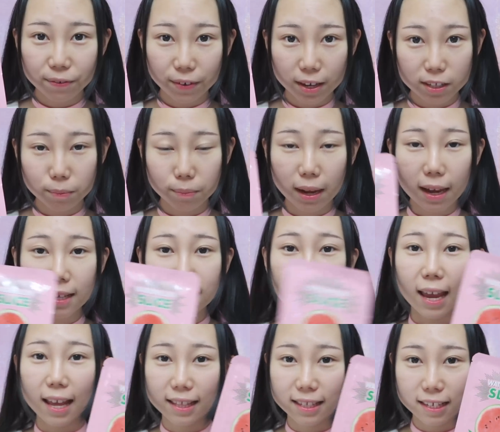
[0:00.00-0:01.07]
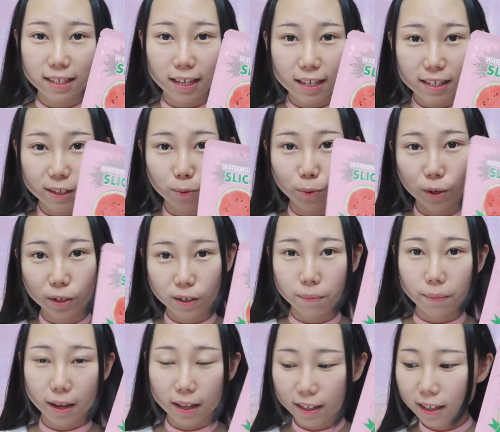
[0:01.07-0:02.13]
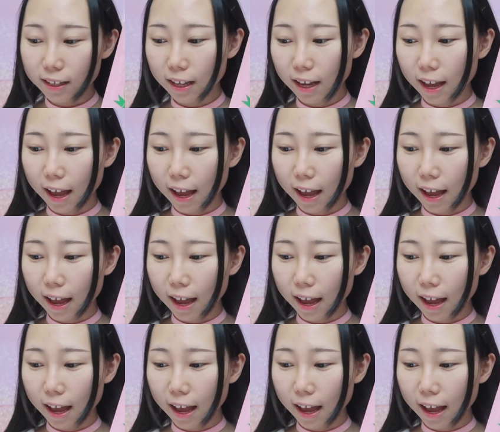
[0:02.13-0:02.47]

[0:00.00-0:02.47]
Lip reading: face mask, and this is a watermelon.